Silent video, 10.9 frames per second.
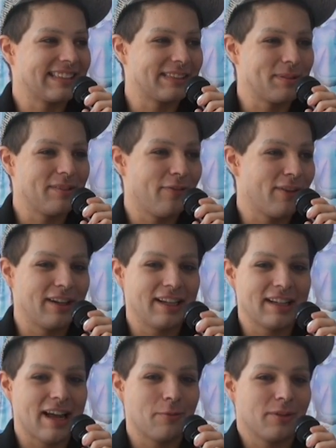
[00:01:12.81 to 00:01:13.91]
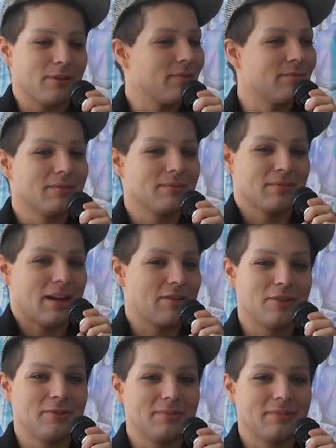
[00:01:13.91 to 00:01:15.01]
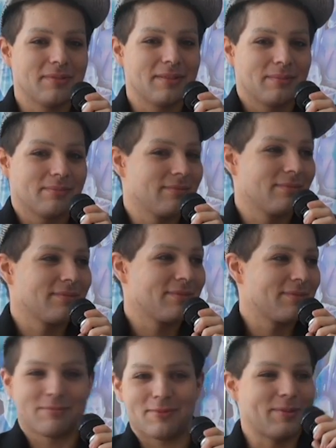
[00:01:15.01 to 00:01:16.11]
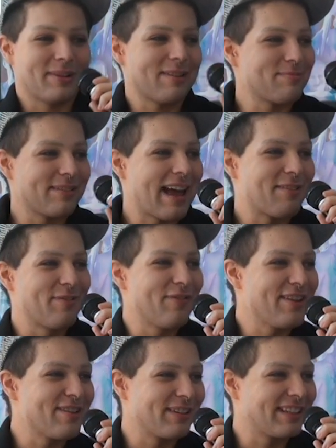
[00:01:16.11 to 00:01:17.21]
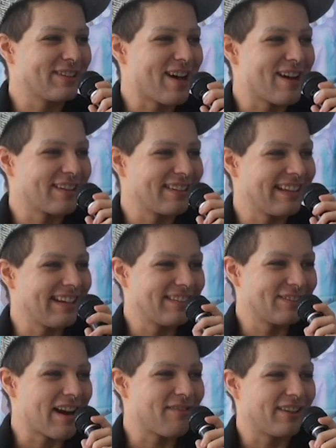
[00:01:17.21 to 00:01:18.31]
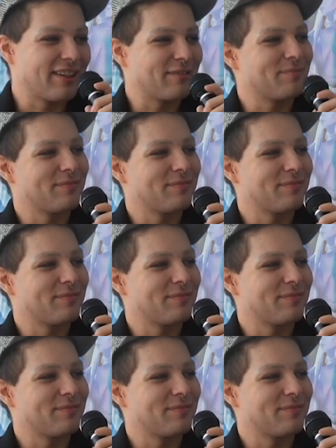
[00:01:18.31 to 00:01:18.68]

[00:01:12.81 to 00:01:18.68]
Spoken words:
It's been fun, and now I don't know, having fun with the doc and traveling.